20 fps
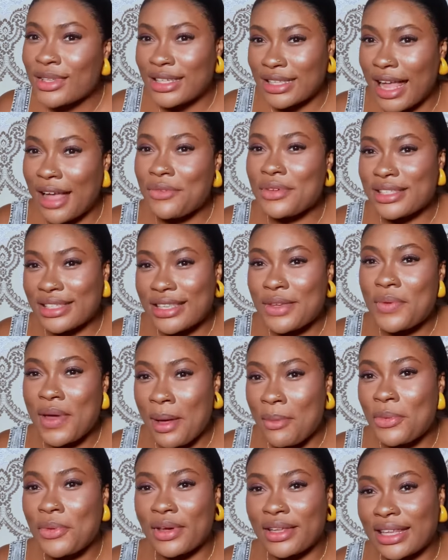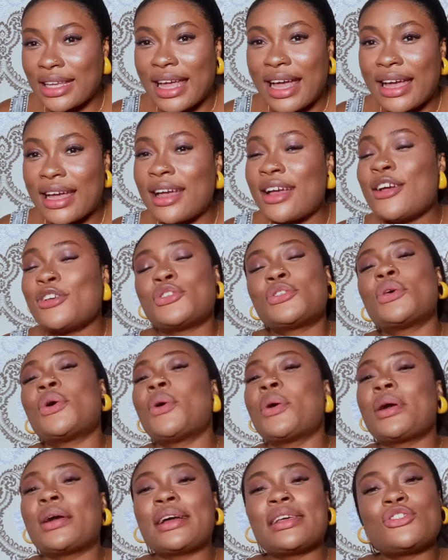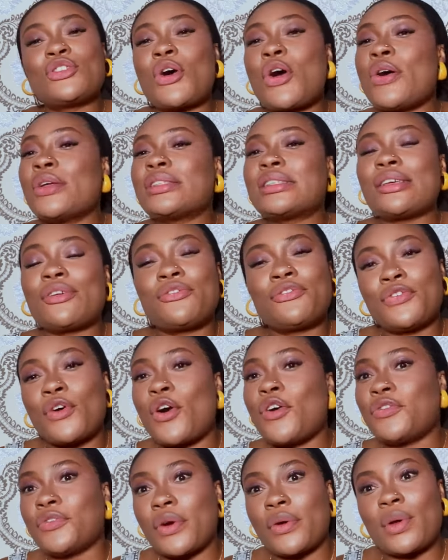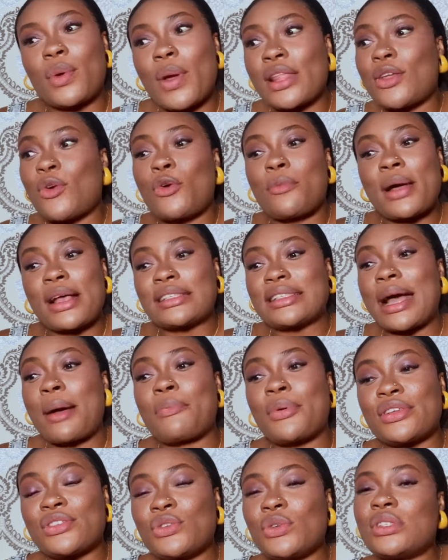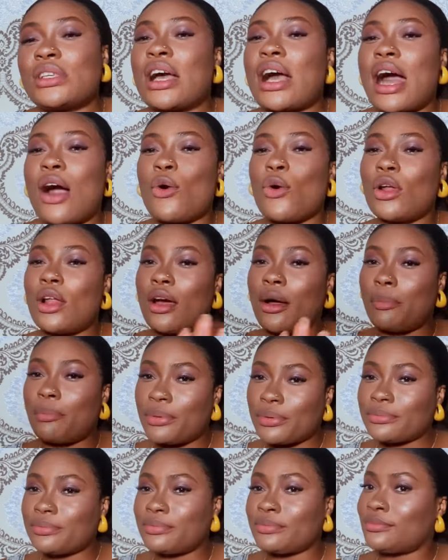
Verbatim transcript: now you see where i'm going yeah so don't fall for it when the woman start praising you tell her hold up